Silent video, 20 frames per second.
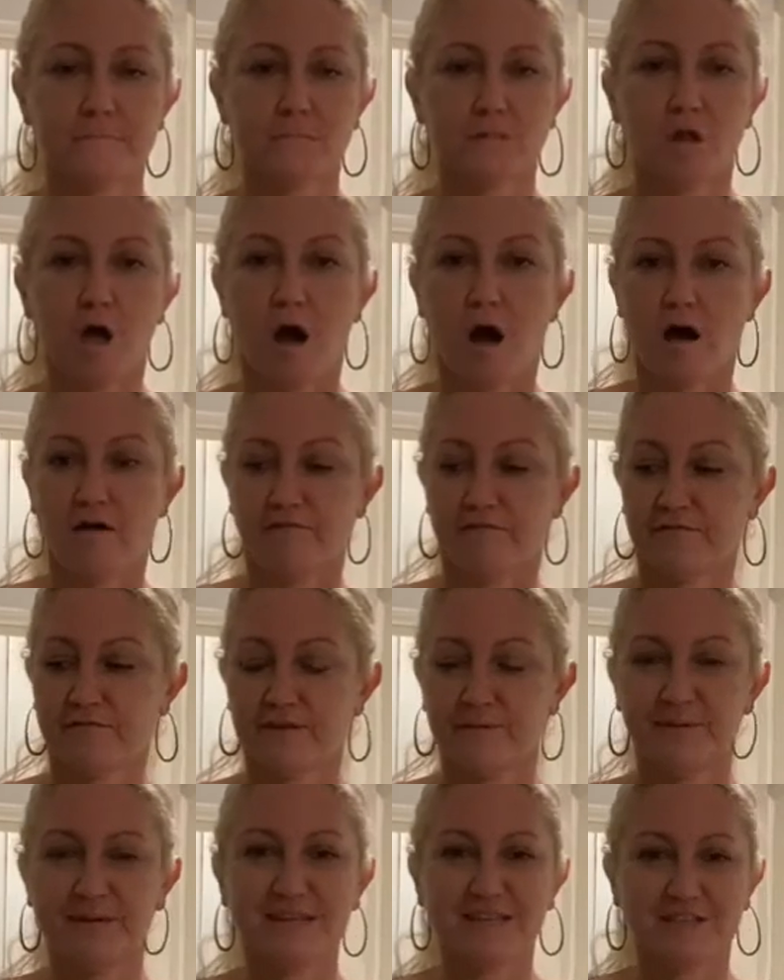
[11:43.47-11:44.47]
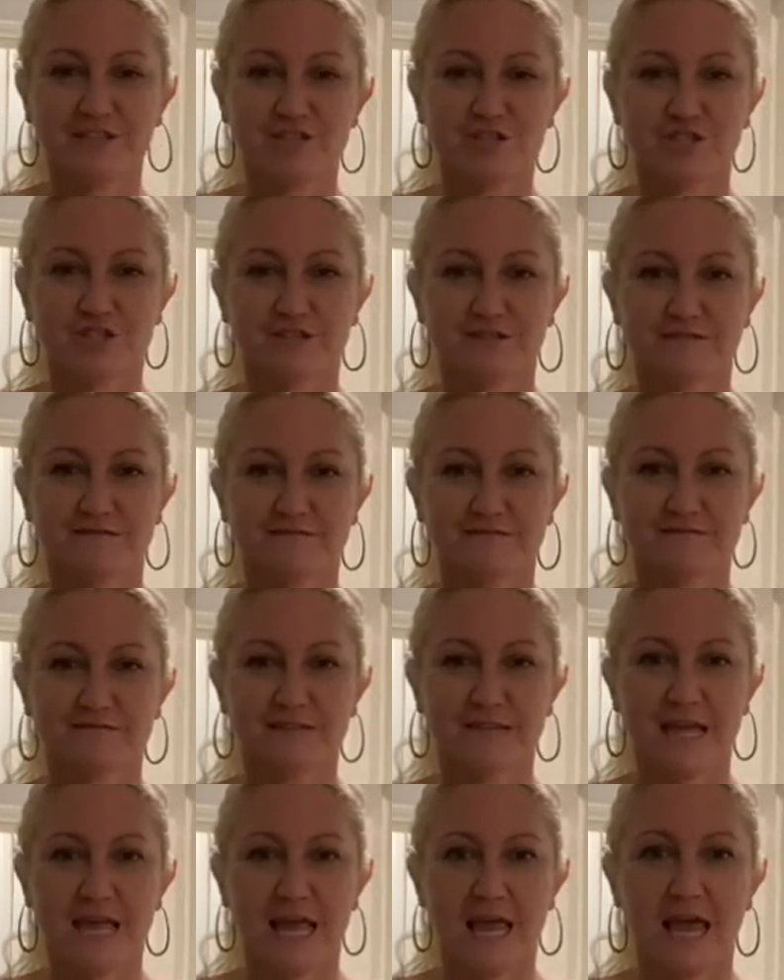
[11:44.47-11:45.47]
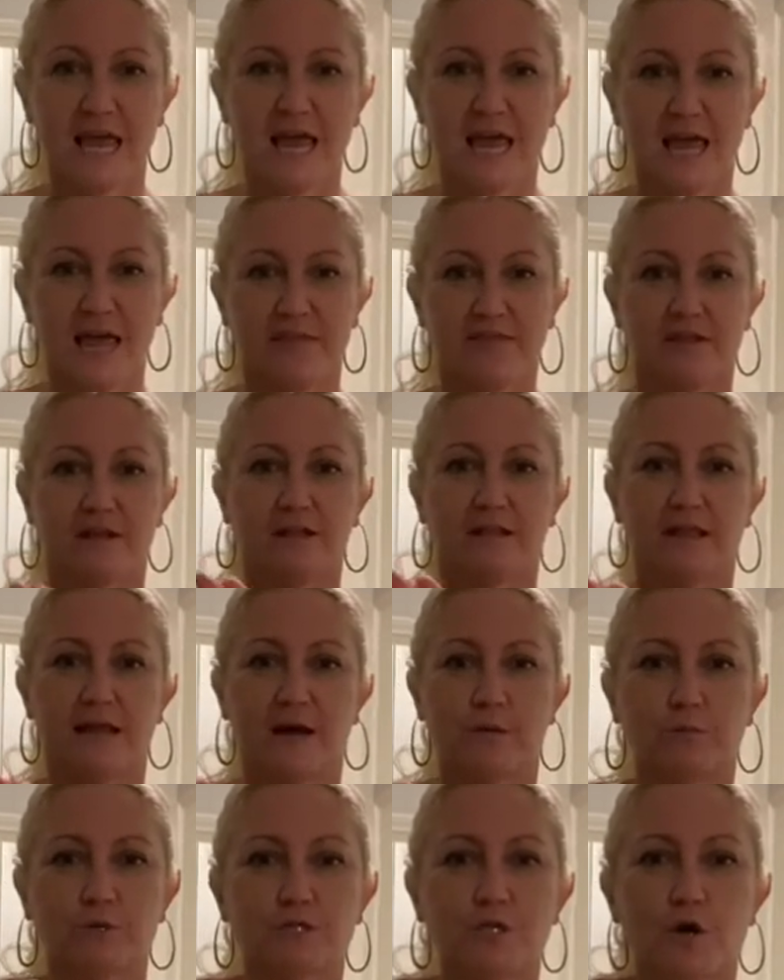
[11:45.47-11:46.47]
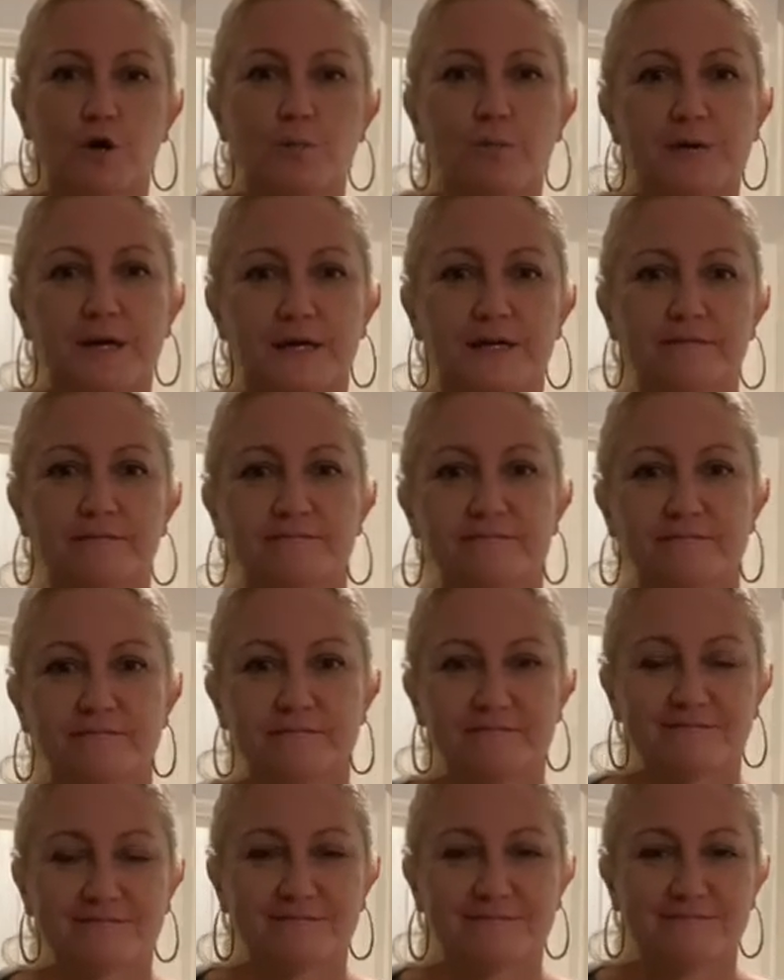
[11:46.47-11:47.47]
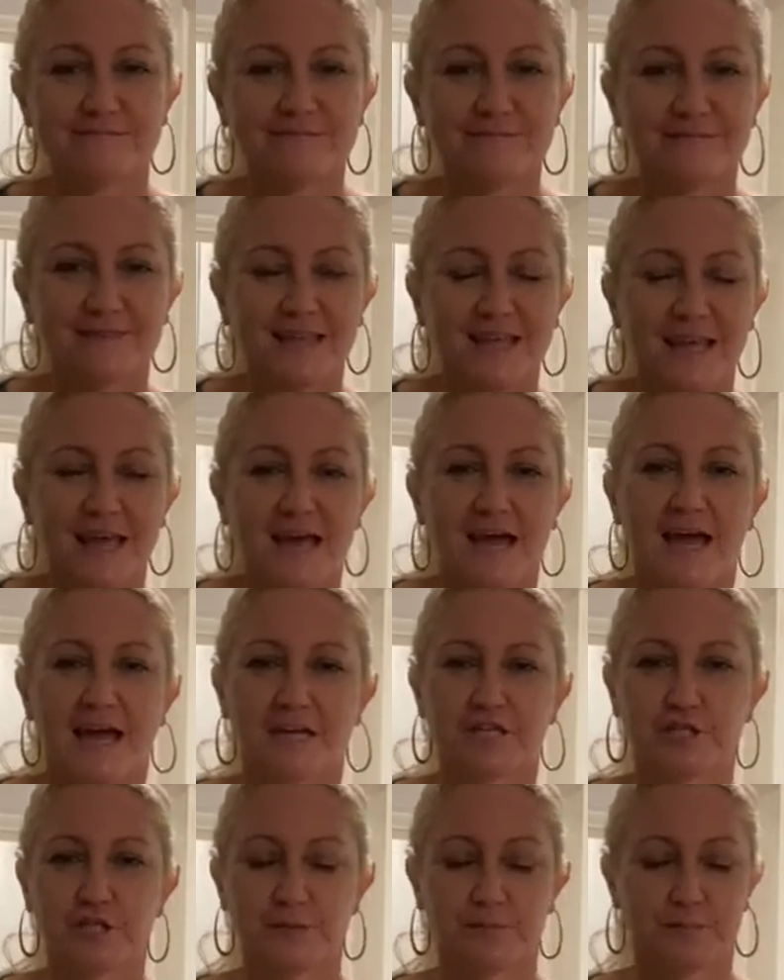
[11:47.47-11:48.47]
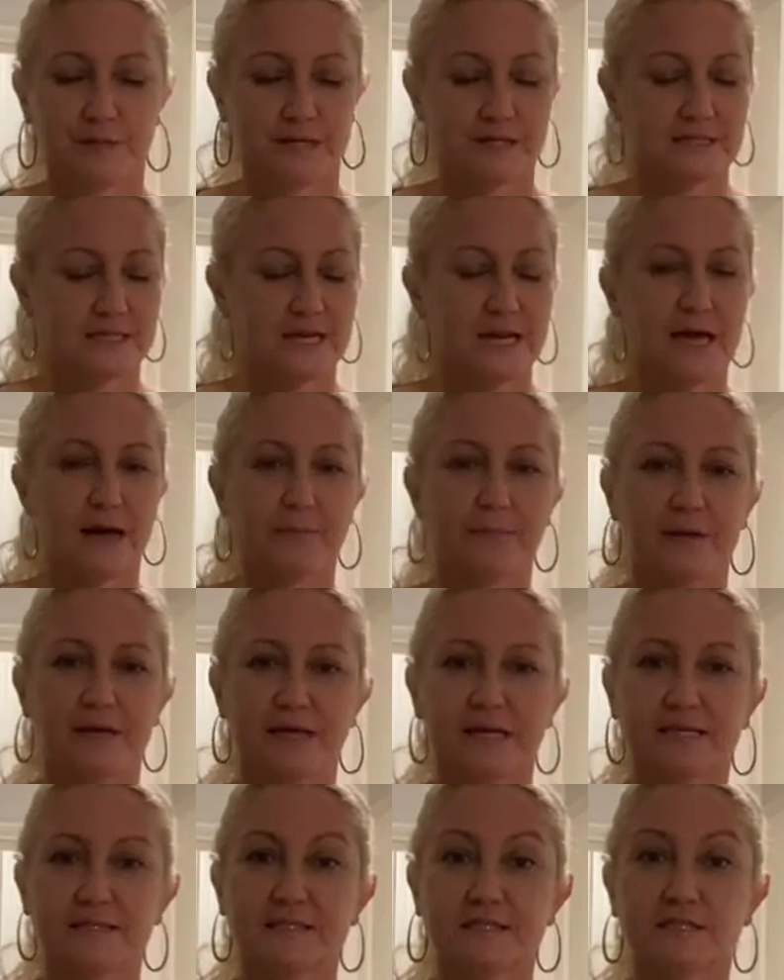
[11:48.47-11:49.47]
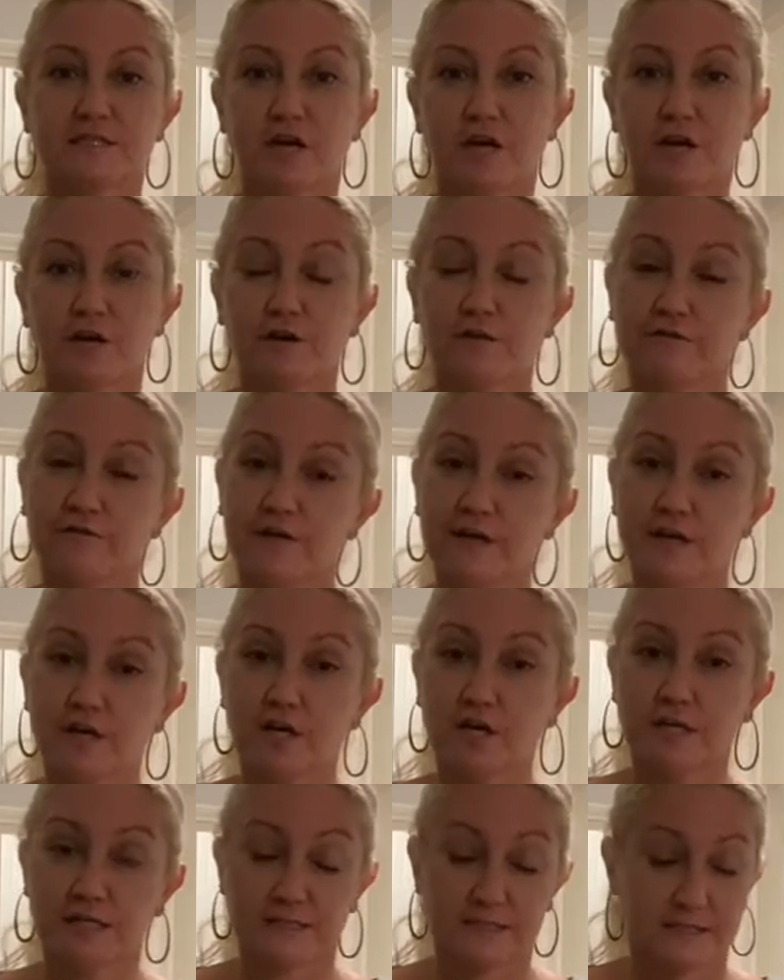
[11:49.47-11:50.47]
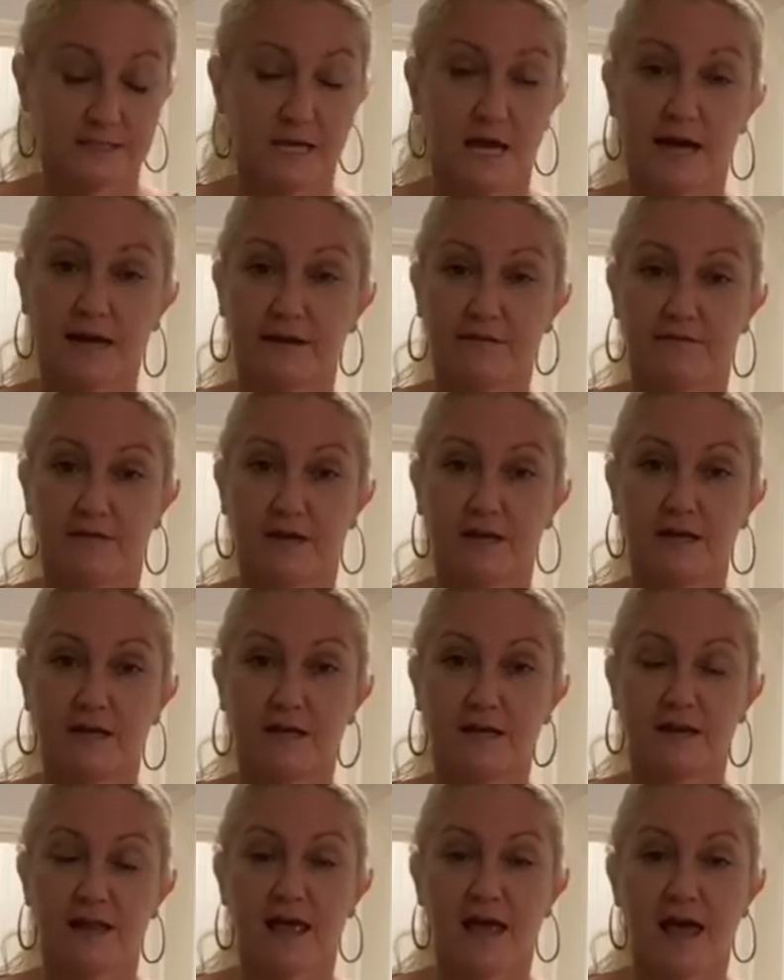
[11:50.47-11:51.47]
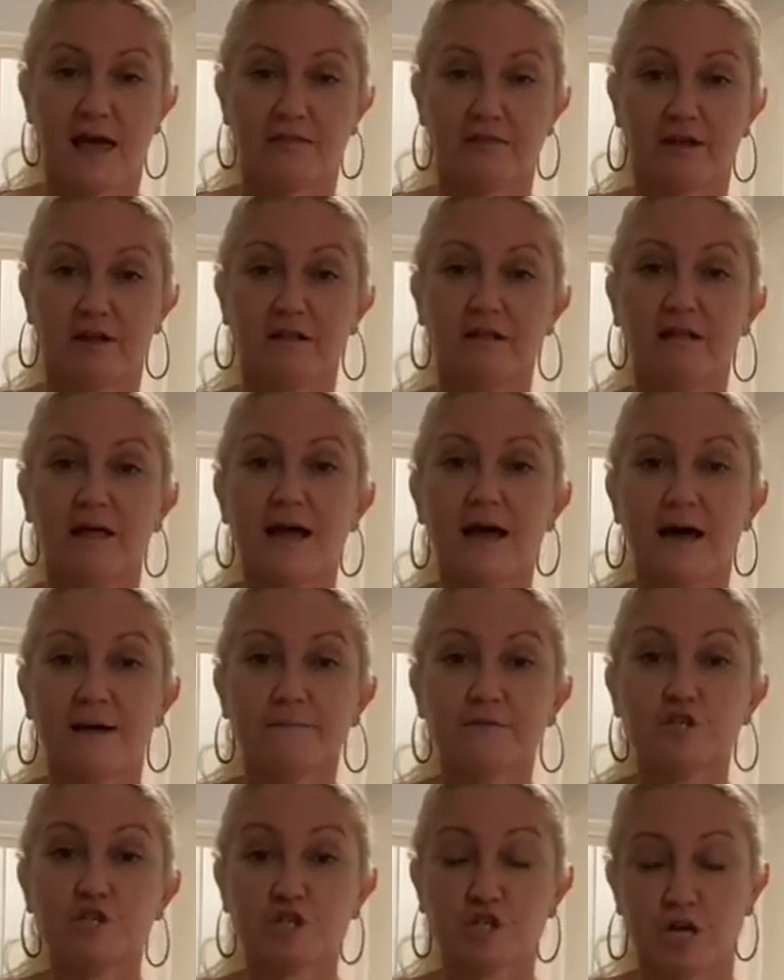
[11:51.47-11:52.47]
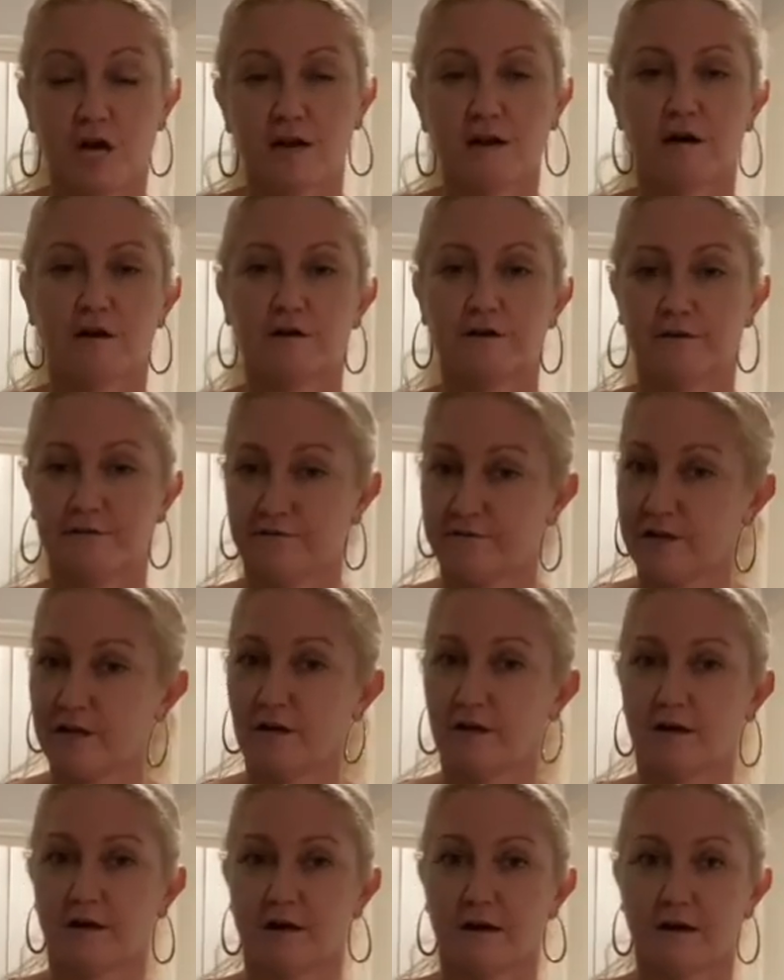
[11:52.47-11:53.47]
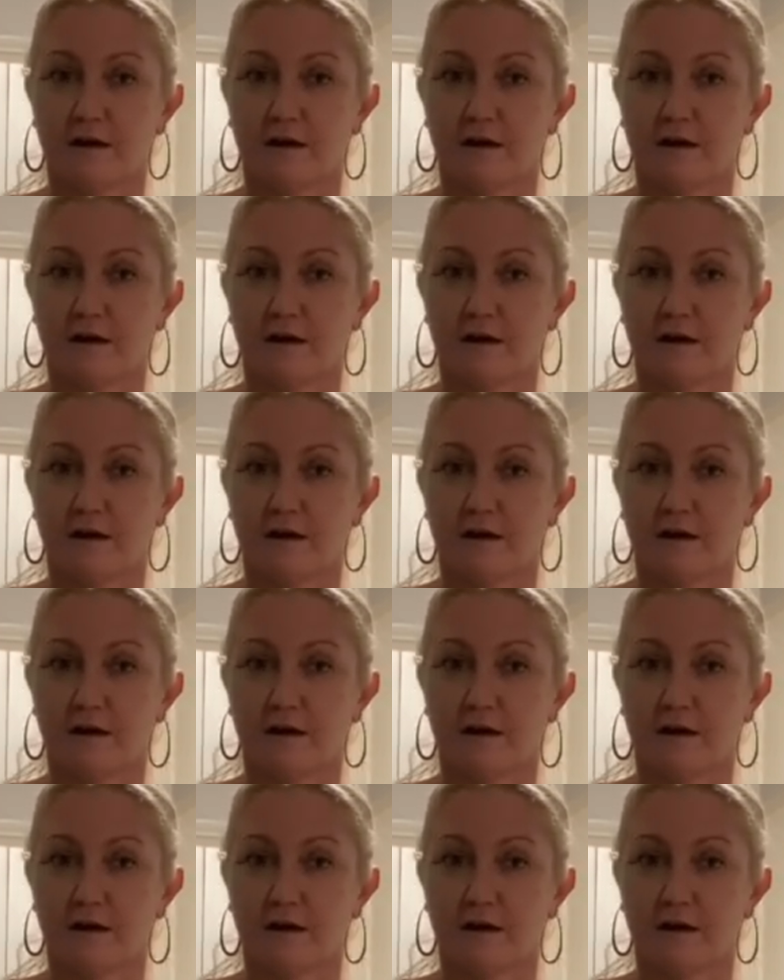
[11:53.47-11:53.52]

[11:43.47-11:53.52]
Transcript: off the beach and the clam was open. And she picked it up and stuck her finger inside of it and the clam shut on her finger.